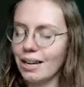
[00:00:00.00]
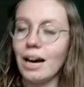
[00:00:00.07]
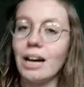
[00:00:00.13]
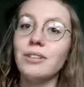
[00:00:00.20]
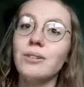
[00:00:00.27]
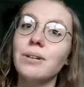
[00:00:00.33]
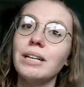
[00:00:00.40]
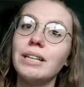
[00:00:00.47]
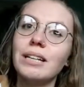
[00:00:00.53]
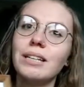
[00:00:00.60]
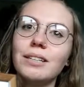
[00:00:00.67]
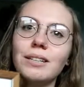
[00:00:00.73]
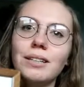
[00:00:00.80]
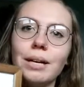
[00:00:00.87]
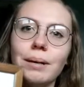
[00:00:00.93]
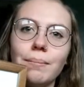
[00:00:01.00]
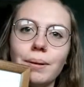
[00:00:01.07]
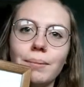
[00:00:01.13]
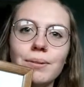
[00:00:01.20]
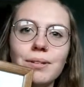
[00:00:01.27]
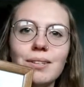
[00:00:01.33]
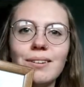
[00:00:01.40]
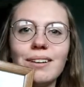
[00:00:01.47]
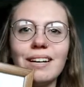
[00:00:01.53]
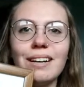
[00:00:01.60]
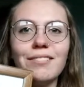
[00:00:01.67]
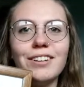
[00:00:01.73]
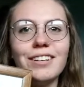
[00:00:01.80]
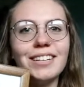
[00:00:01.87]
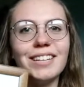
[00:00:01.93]
I do like the little like bubbles though. Like, I
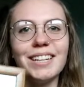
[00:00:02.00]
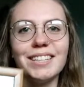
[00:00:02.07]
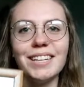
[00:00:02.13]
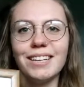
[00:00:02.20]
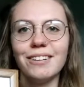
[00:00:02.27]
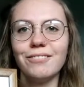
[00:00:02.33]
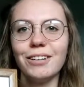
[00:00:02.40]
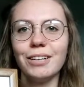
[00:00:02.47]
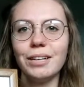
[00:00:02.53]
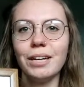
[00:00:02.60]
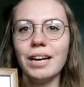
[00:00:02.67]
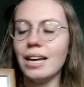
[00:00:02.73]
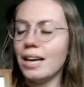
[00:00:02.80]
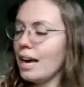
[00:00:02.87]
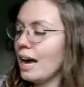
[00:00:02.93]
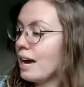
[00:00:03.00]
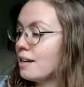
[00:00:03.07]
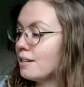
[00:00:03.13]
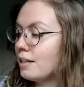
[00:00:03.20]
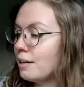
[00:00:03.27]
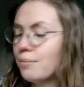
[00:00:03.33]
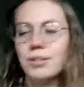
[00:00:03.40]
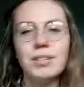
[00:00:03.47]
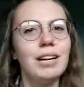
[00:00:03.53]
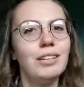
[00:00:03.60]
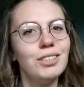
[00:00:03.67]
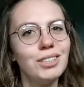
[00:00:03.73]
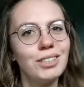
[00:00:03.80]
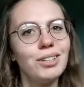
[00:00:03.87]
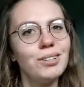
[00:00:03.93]
feel like that's kind of fun. And I wasn't
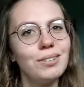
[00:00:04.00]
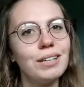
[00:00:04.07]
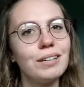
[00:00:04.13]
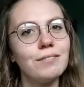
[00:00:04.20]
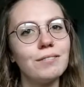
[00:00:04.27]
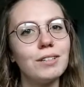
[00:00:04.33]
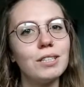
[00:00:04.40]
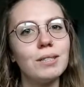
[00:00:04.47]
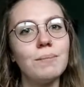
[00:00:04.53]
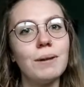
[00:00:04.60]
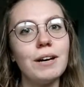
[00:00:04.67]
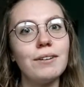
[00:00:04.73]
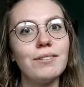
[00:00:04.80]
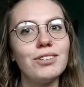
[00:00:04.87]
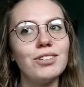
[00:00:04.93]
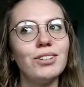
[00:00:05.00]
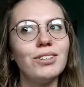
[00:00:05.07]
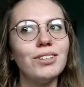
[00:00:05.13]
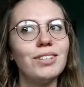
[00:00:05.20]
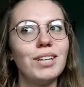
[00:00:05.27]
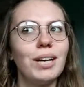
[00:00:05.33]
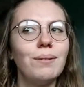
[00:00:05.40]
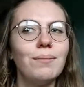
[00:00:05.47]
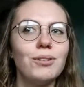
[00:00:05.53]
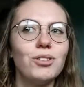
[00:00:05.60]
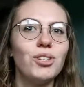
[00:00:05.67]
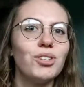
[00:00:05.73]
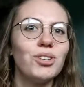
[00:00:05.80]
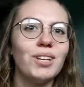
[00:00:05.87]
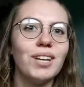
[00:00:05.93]
actually gonna do that at first. My original intent was
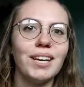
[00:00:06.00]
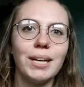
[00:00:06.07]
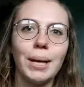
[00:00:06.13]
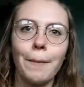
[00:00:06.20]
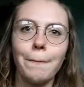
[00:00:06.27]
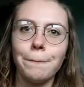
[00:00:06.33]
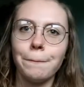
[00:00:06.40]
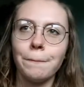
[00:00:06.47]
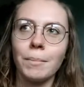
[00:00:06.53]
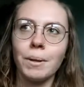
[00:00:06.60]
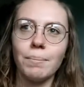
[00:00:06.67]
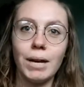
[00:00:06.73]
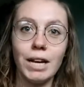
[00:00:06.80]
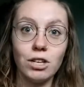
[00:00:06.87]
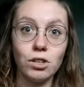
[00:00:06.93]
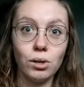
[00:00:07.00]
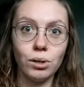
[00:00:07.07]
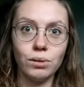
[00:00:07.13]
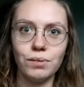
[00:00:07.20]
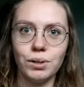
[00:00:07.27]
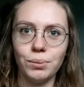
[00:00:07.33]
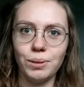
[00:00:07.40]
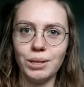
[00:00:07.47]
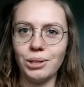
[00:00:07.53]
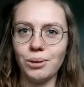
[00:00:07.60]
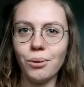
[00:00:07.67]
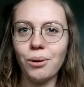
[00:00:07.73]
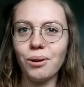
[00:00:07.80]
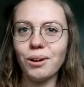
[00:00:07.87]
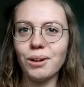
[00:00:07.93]
just like paint over one
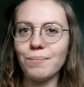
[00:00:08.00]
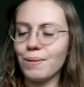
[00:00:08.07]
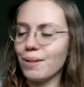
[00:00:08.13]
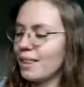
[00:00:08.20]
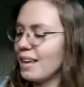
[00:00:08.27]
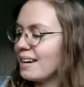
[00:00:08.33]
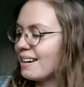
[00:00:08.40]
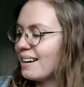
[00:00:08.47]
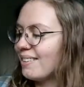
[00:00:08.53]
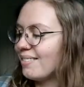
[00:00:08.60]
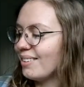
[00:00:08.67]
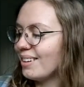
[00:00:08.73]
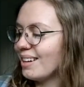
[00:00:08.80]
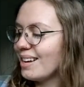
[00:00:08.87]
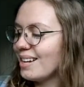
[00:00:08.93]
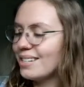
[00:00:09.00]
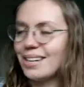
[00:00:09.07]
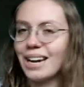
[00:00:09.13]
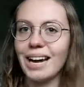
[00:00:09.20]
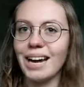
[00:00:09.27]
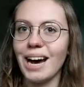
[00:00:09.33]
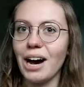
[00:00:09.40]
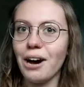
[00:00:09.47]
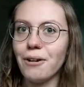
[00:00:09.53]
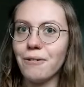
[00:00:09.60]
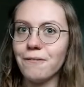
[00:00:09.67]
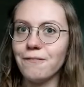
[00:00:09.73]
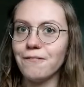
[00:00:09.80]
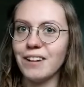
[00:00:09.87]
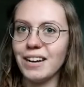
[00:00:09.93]
corner, but then I realized how
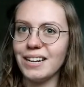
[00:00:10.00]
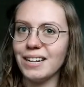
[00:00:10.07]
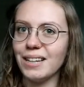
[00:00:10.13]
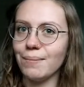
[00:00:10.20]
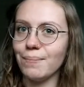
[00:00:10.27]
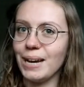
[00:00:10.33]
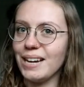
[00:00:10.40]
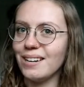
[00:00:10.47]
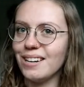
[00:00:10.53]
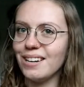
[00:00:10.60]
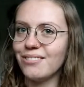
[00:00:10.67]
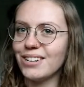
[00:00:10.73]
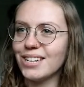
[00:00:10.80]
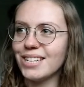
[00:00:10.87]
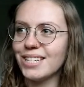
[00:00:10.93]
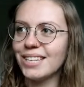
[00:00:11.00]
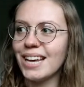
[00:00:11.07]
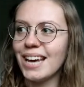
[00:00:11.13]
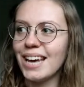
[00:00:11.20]
faded the painting was